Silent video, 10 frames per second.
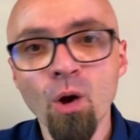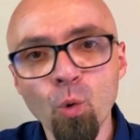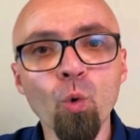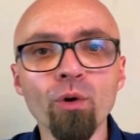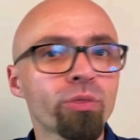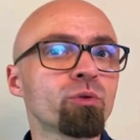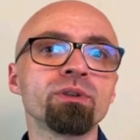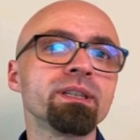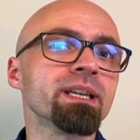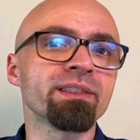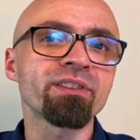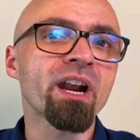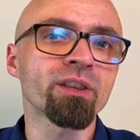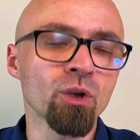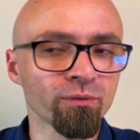or to the
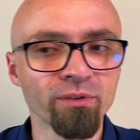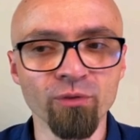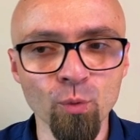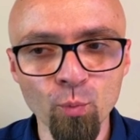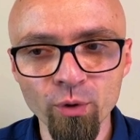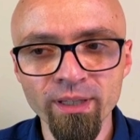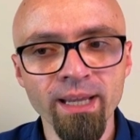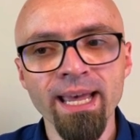entirety of the viewport.